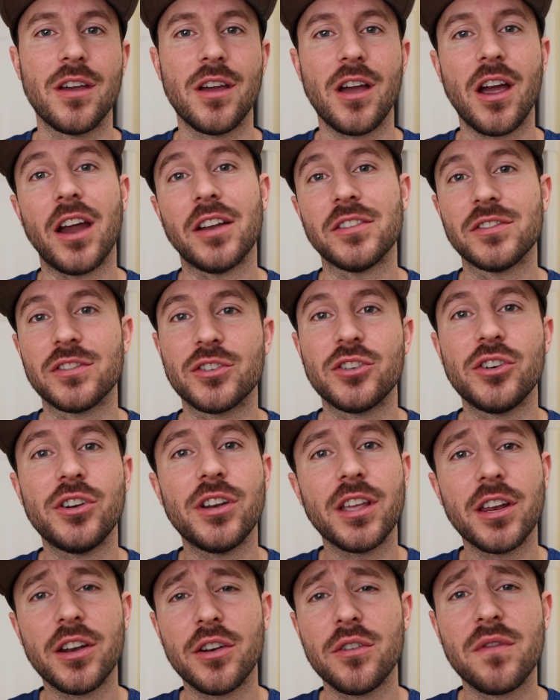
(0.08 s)
Alright, so
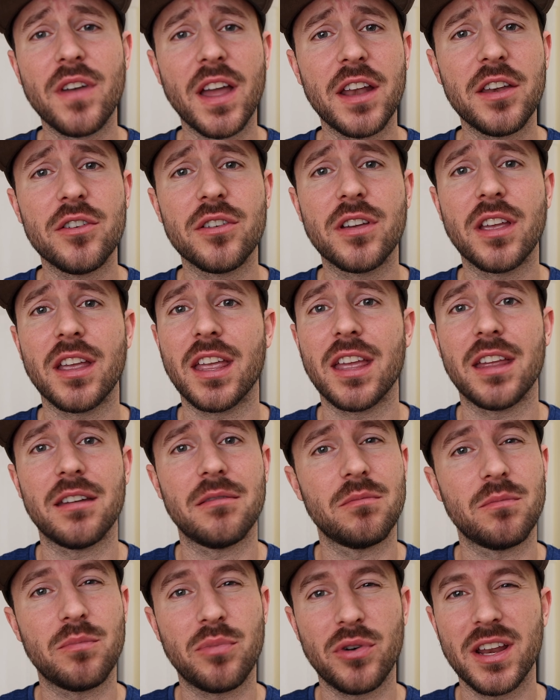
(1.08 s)
shooting in a new venue can
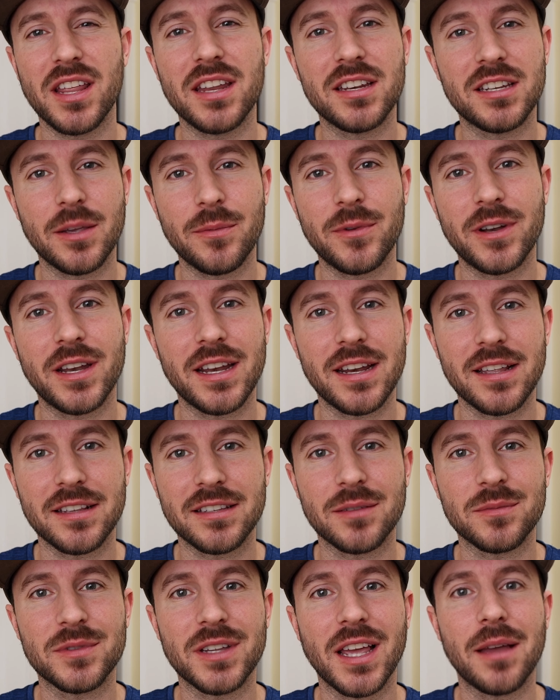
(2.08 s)
get pretty intimidating
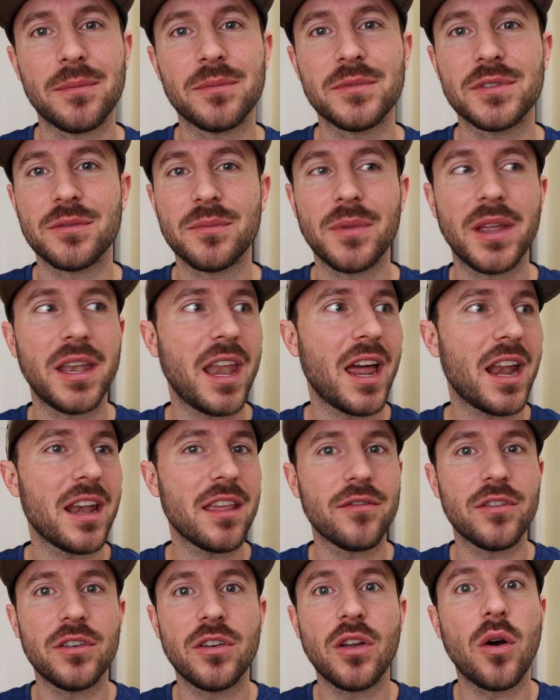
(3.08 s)
sometimes. You may not
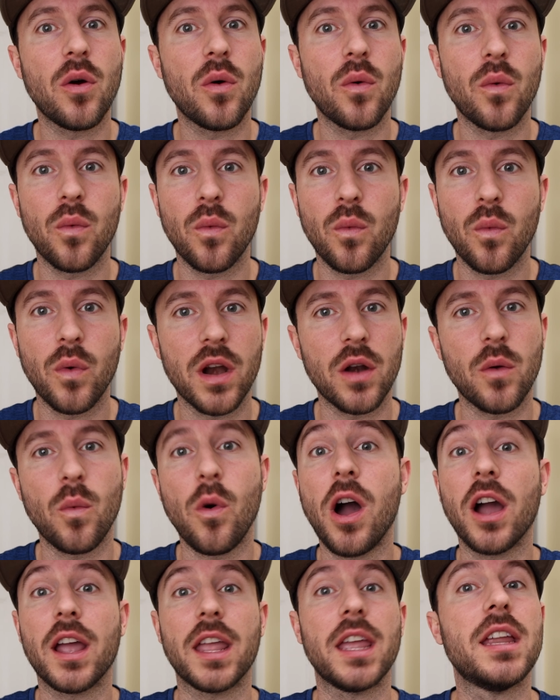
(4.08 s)
even know where to
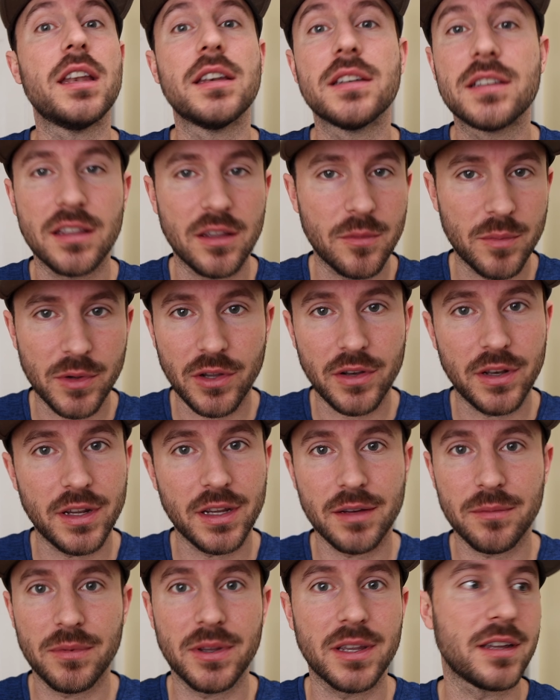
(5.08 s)
walk into the
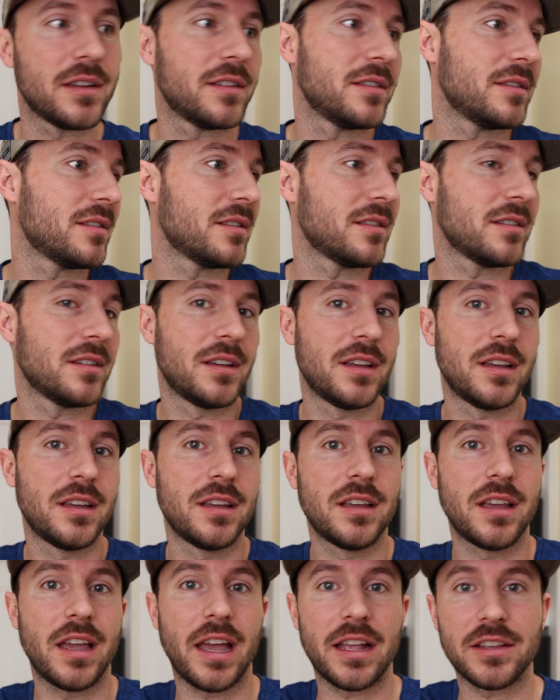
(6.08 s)
building because
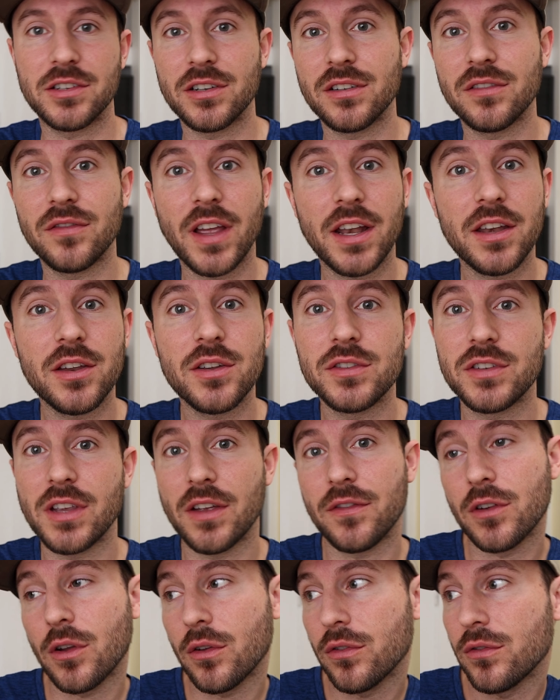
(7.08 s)
at certain venues you
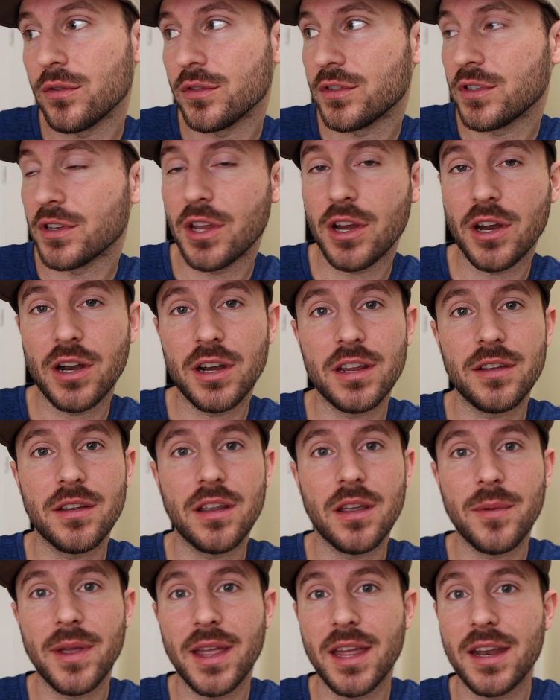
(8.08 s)
have to go through security
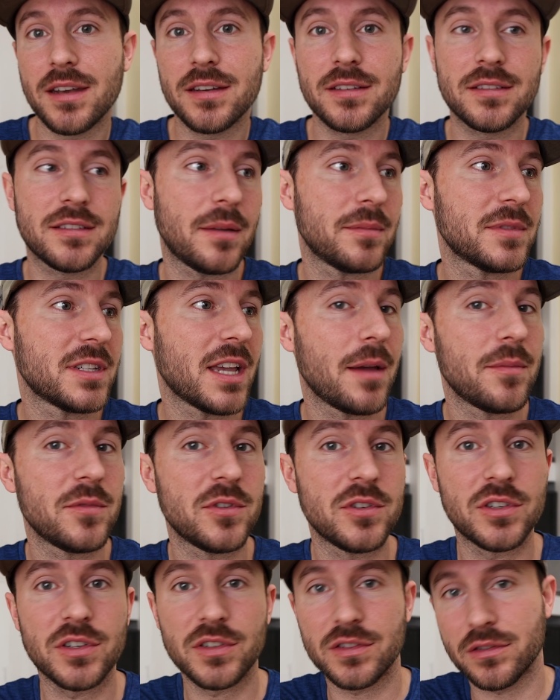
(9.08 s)
command, sometimes
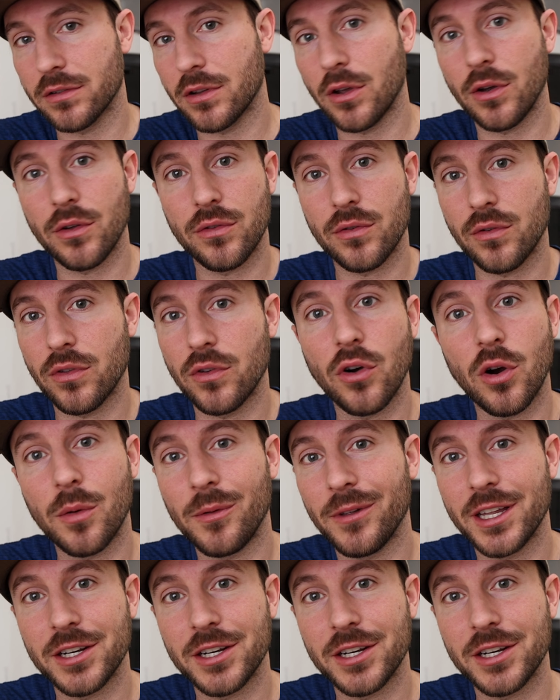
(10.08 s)
you just go through the normal